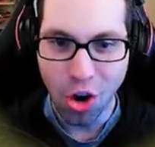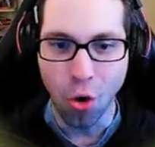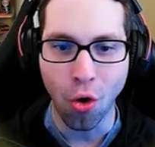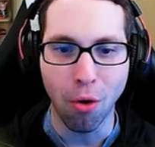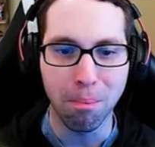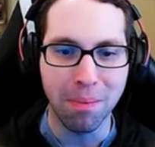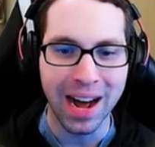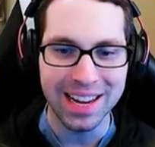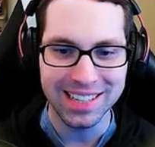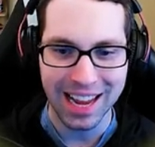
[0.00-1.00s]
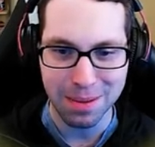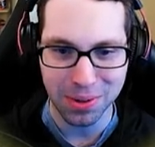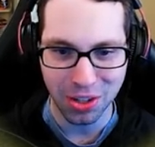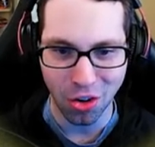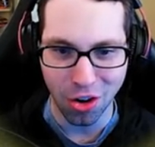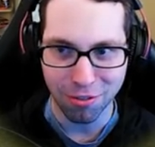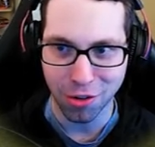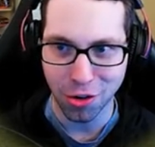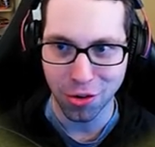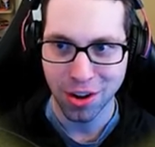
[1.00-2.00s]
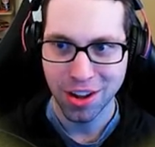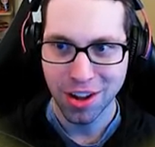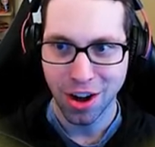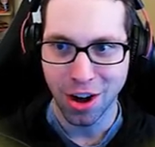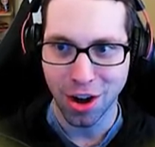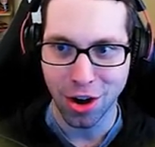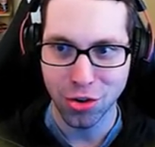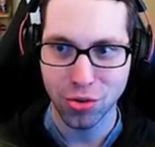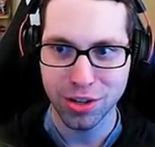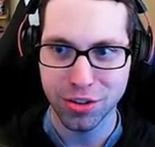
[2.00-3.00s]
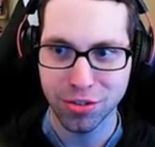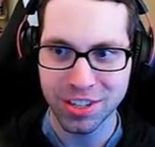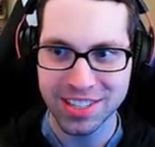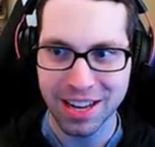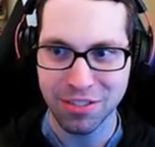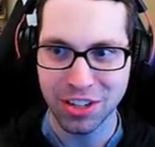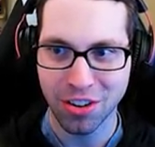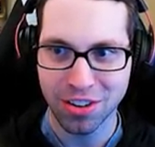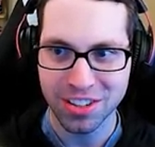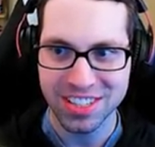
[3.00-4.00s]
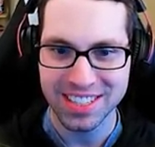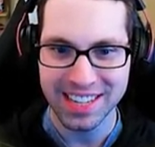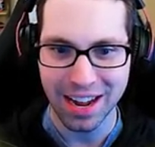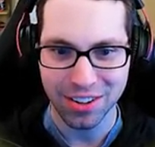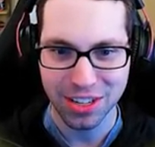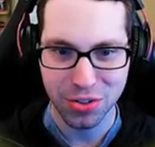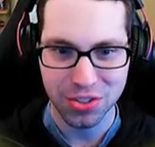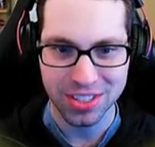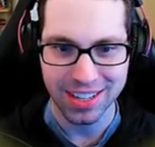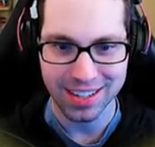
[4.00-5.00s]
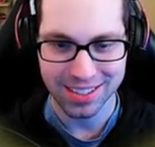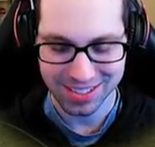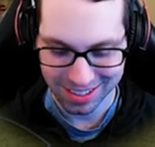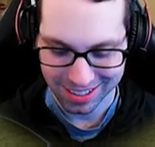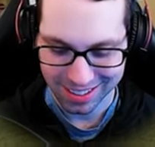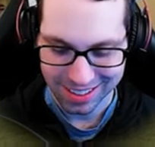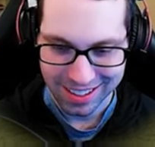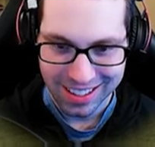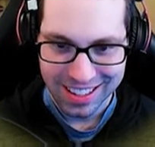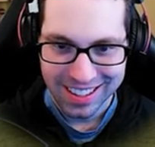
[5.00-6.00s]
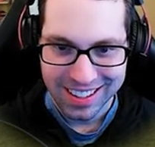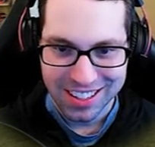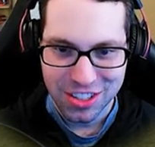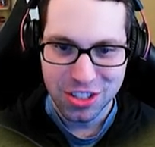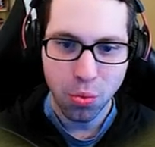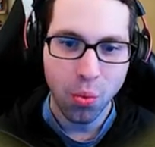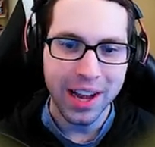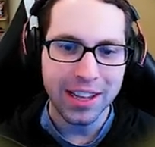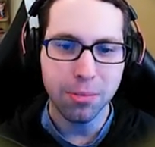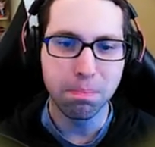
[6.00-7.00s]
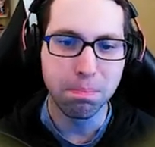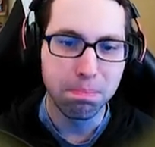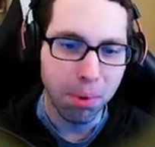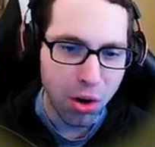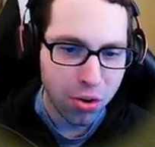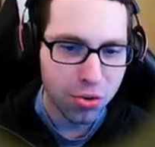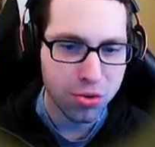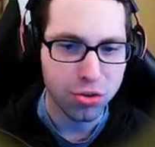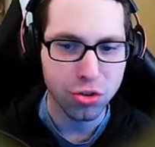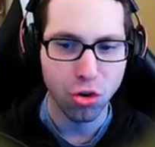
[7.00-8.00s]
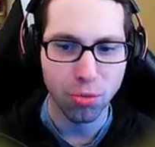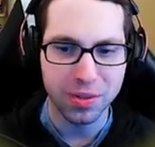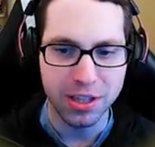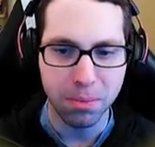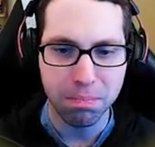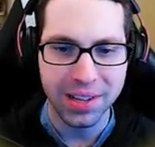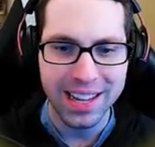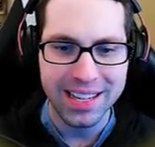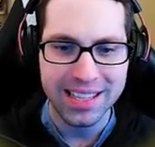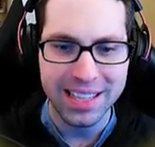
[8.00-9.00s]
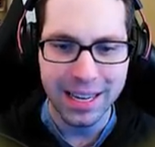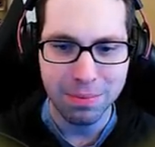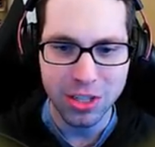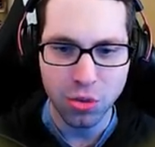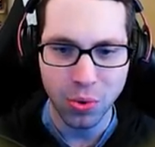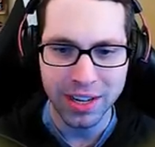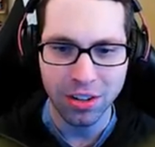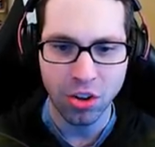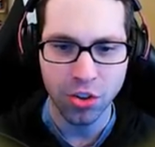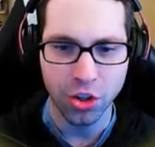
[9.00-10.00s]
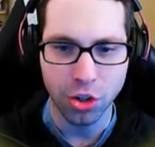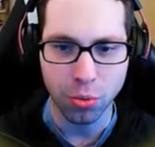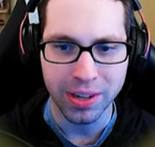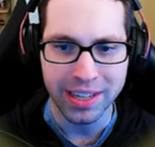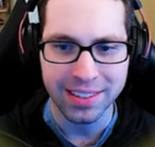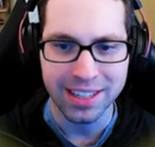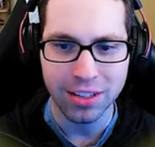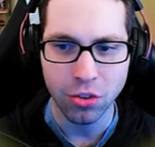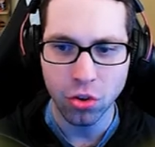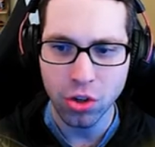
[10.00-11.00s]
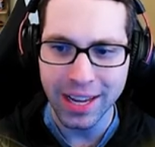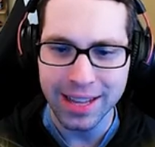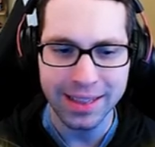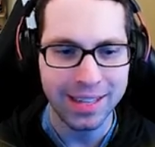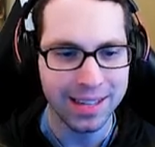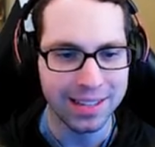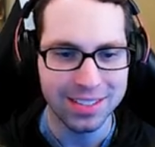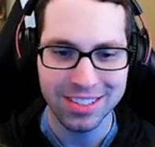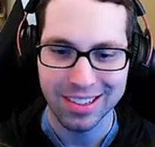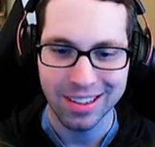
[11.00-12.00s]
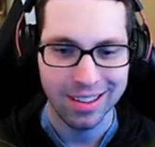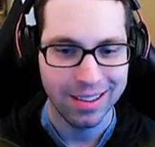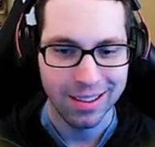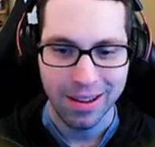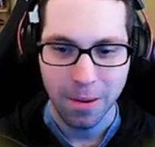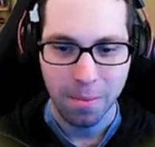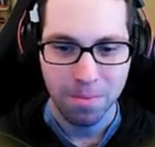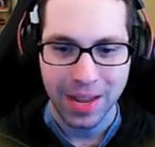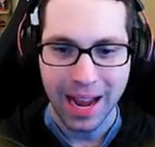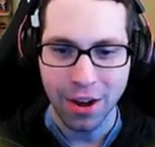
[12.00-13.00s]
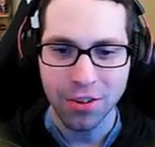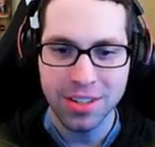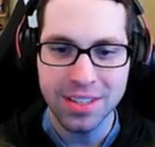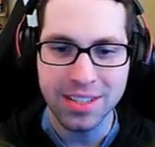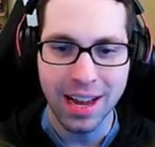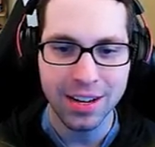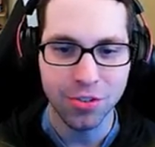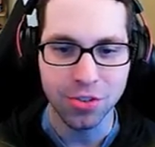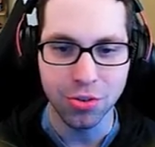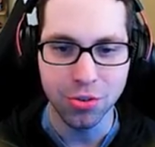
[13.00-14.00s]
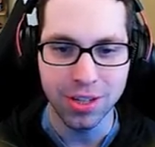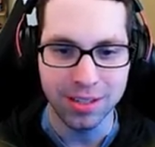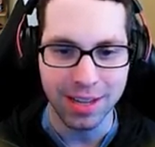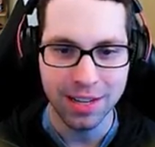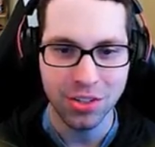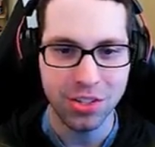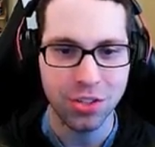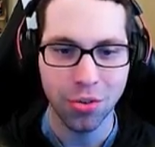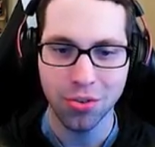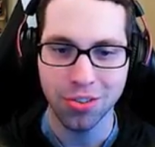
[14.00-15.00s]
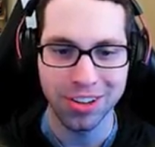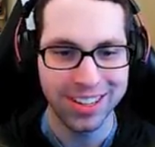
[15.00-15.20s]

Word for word: Oh, my type of golf hole. 137 yards, downhill six. Just the way the bunkers are sculpted, the planting in between along the creek. Like, look at this. How did designers do this? I just don't...